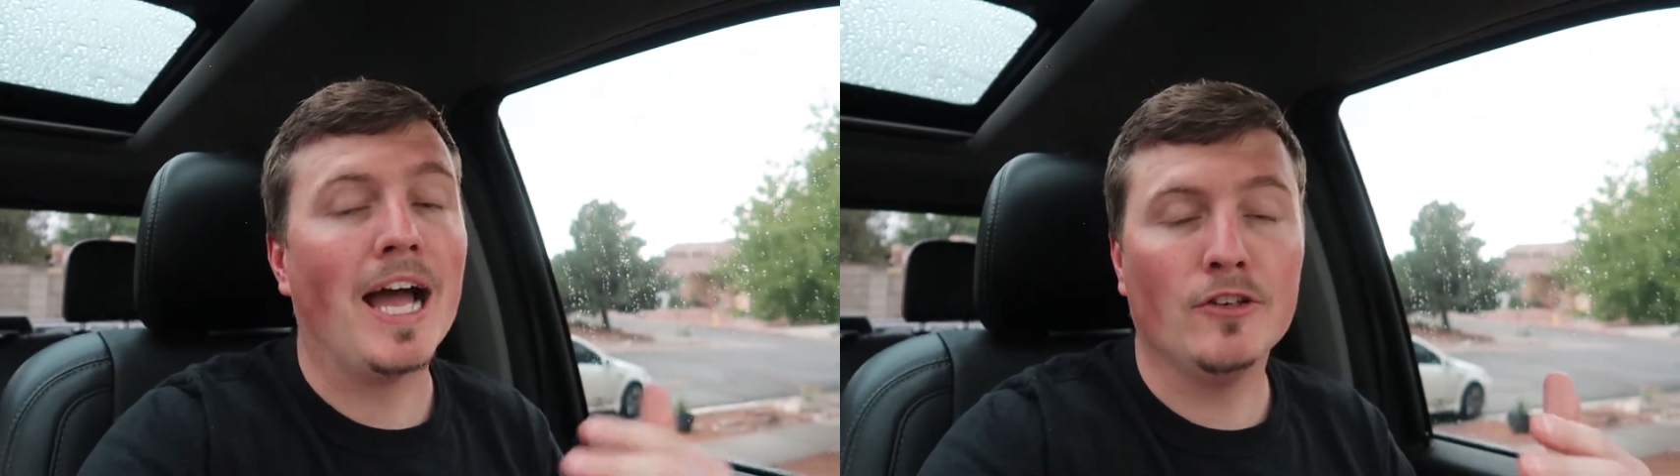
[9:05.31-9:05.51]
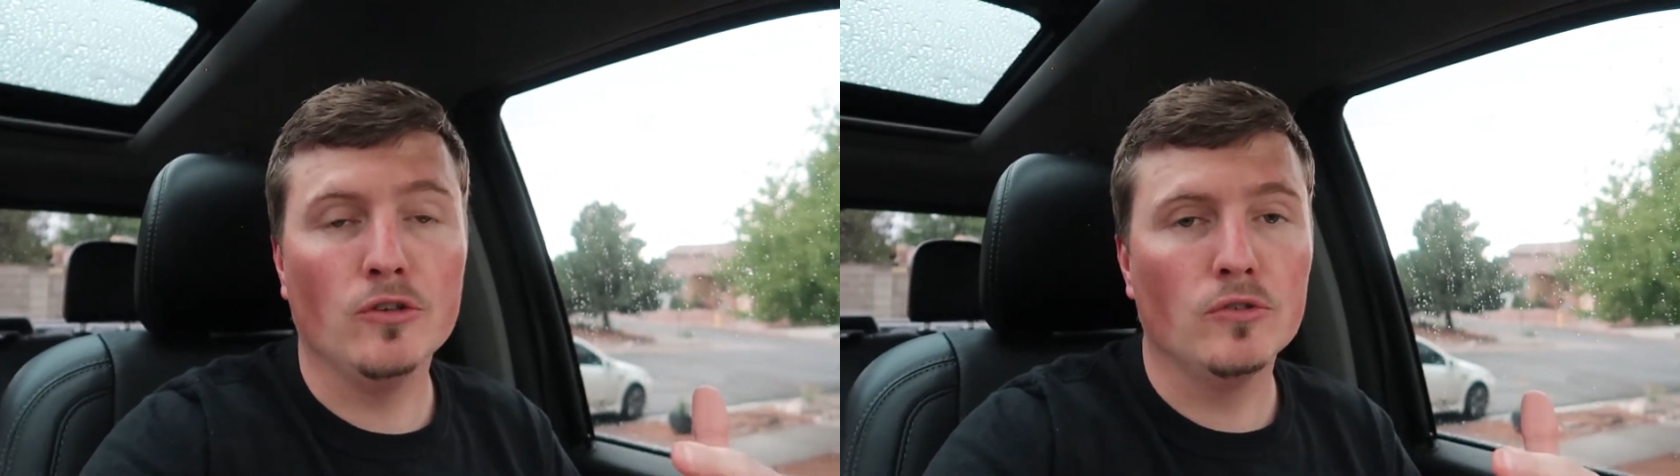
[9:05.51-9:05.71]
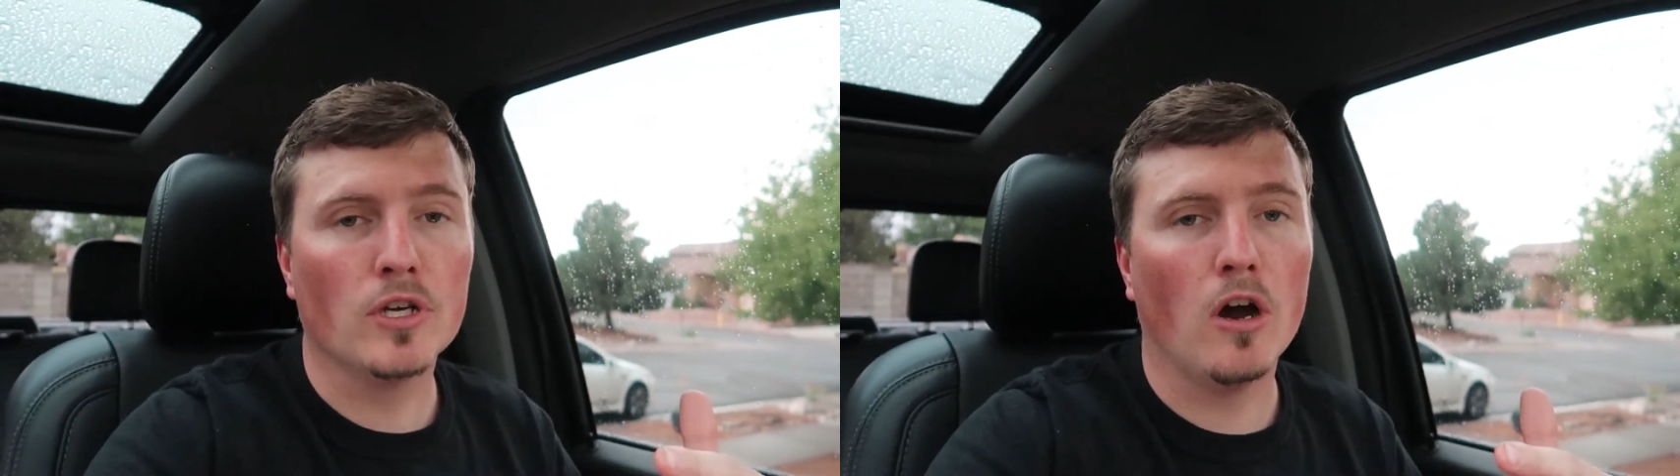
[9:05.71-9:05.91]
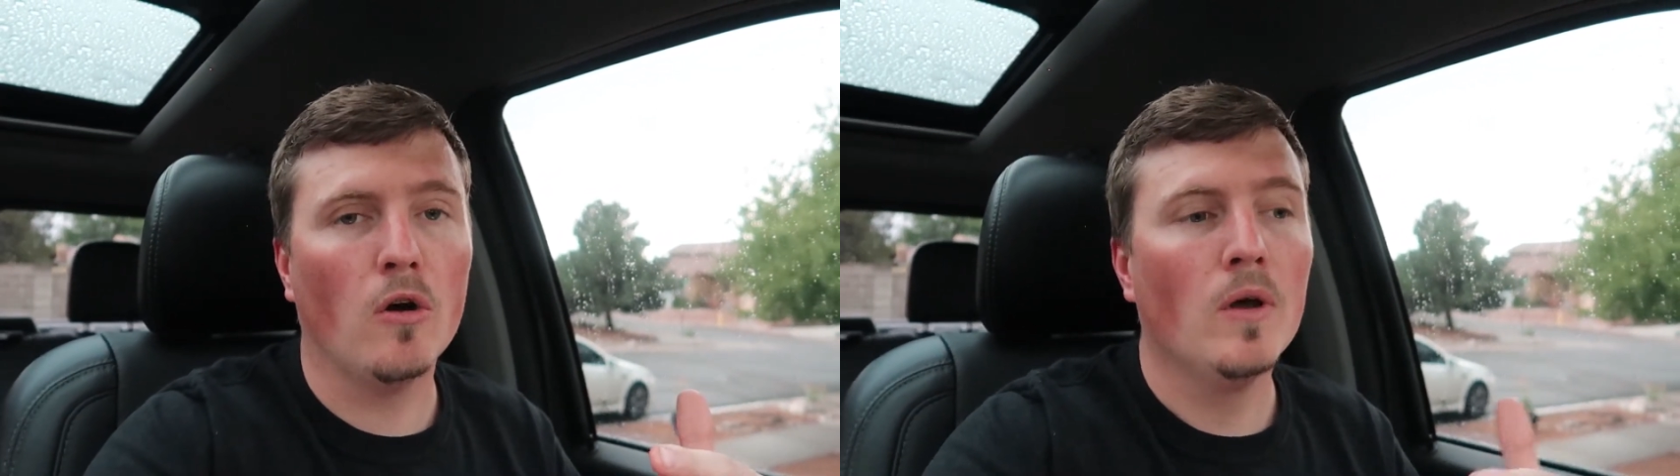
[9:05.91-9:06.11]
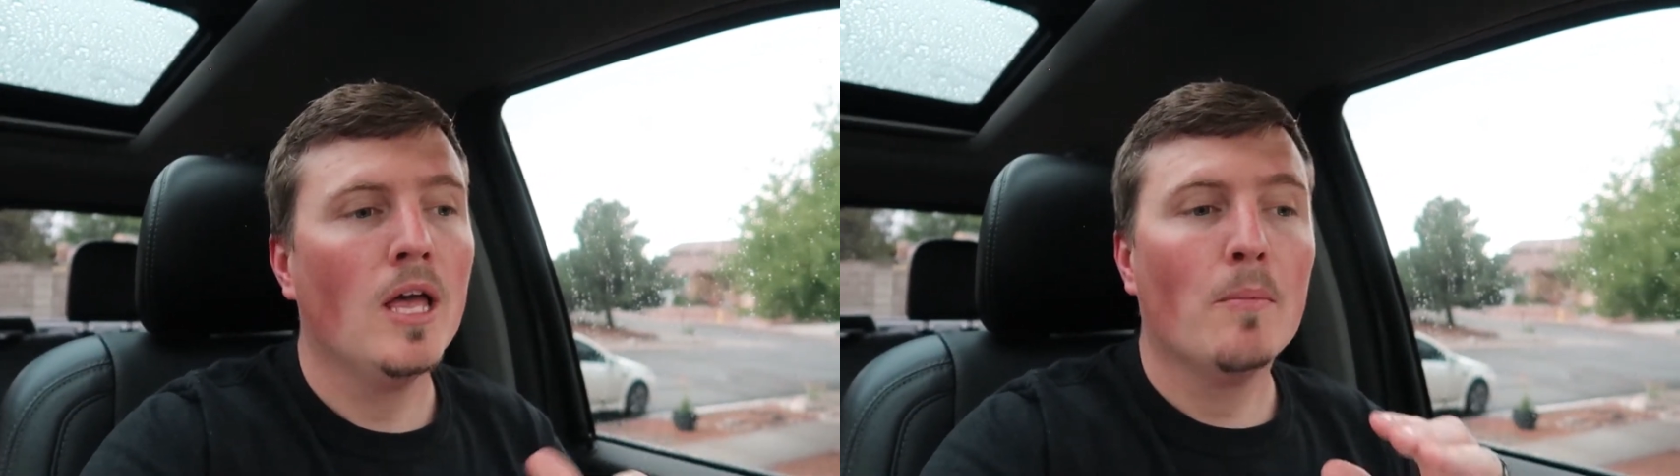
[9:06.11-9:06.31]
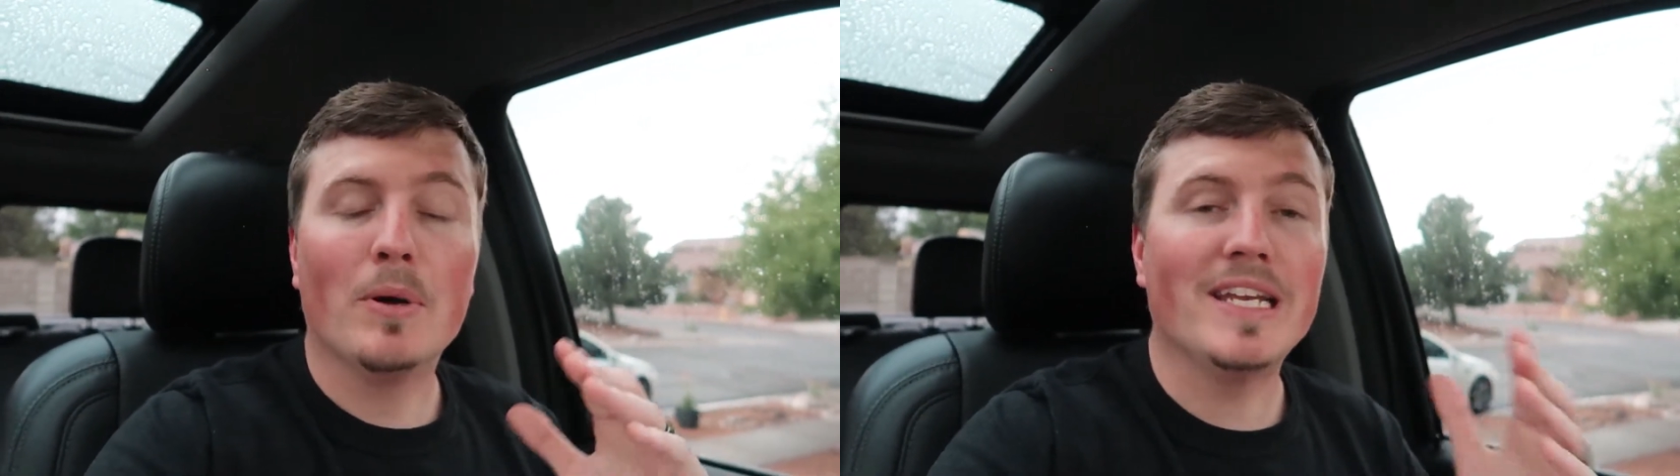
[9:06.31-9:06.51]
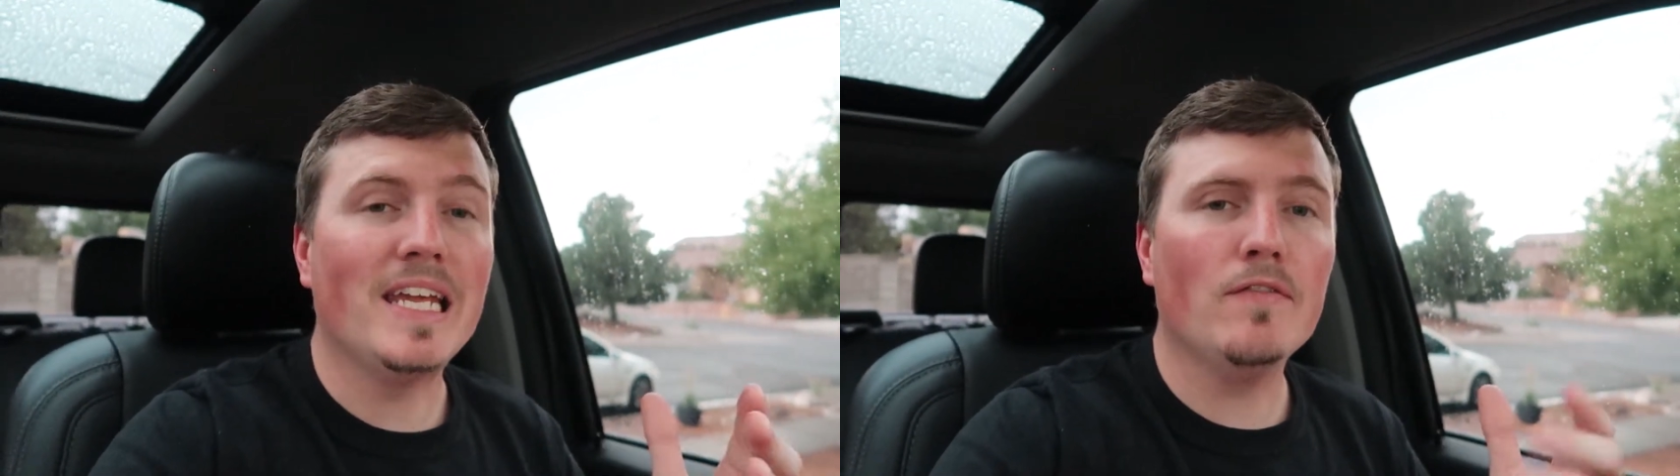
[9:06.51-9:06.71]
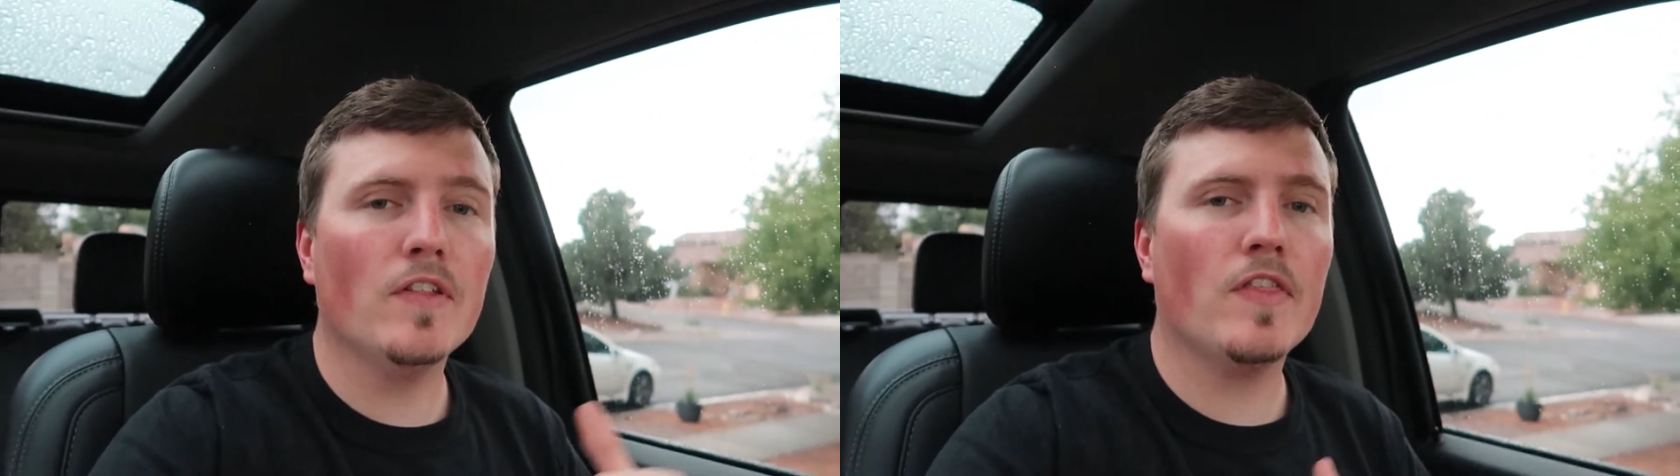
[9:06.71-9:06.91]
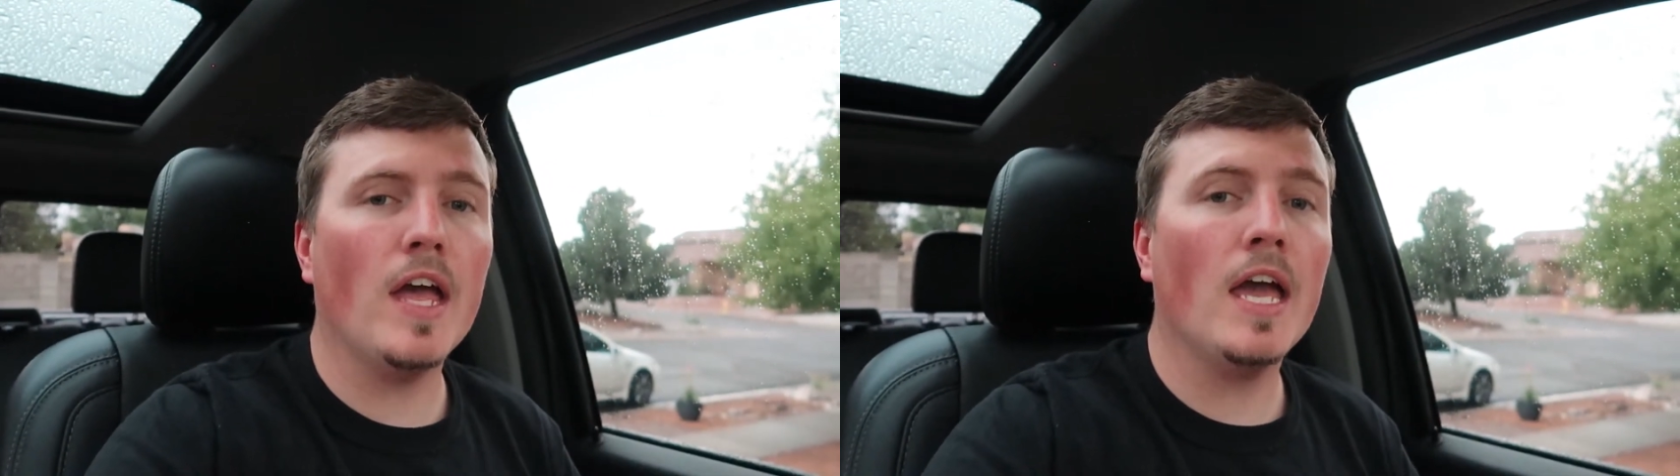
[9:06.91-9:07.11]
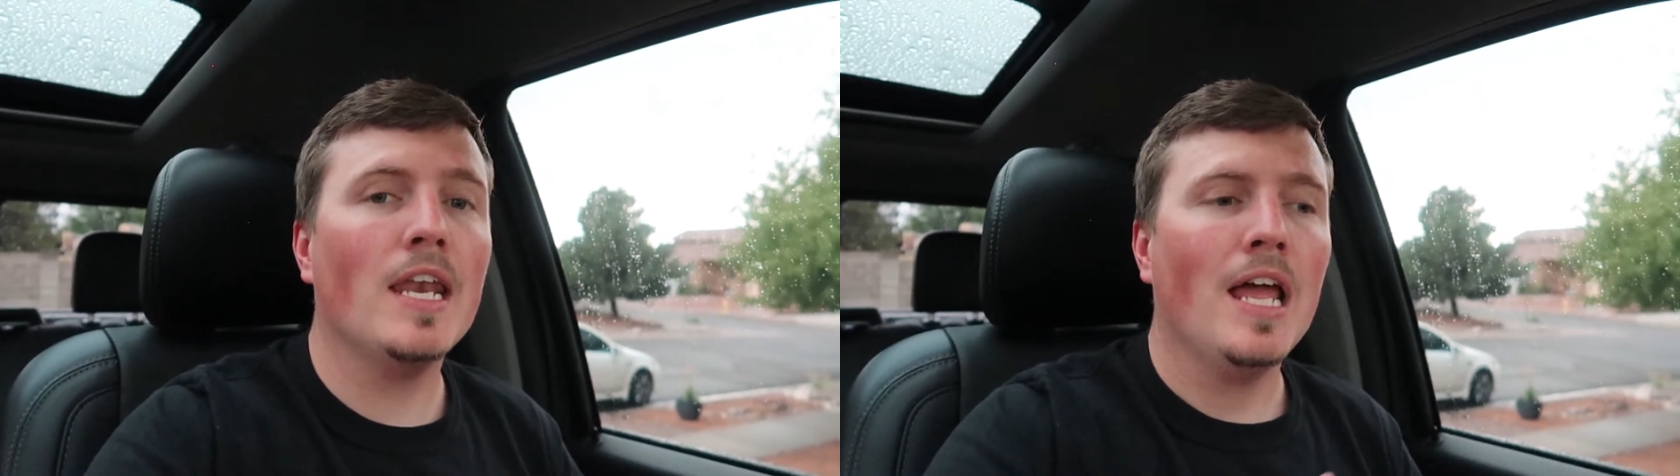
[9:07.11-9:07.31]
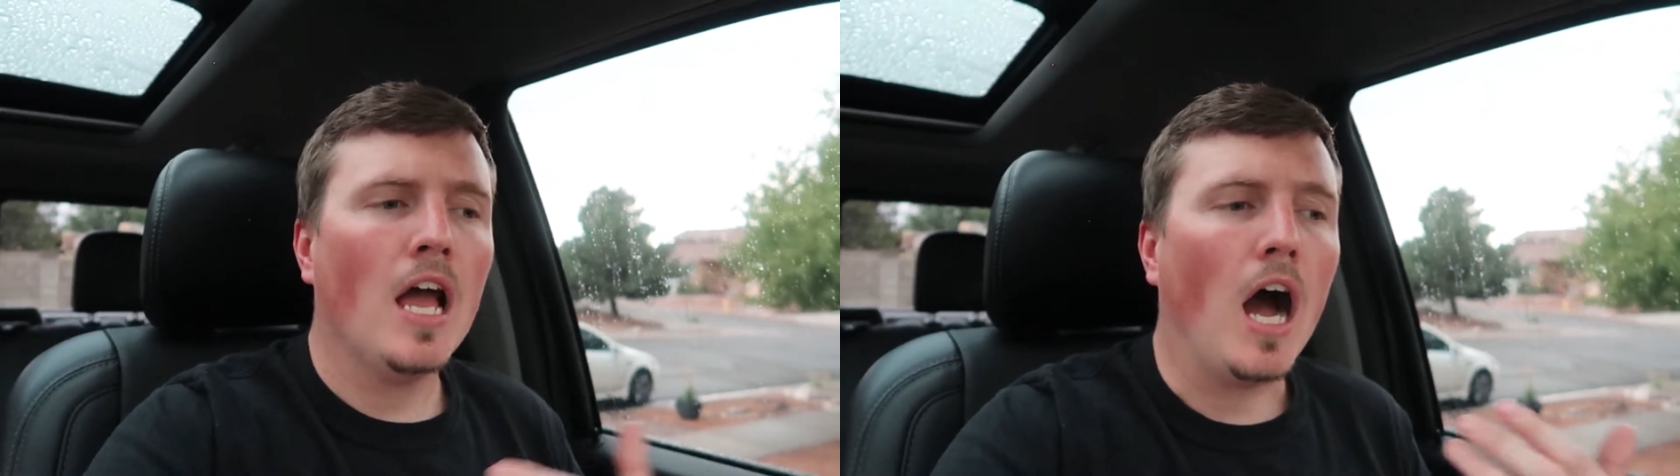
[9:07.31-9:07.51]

I do tow, but even then,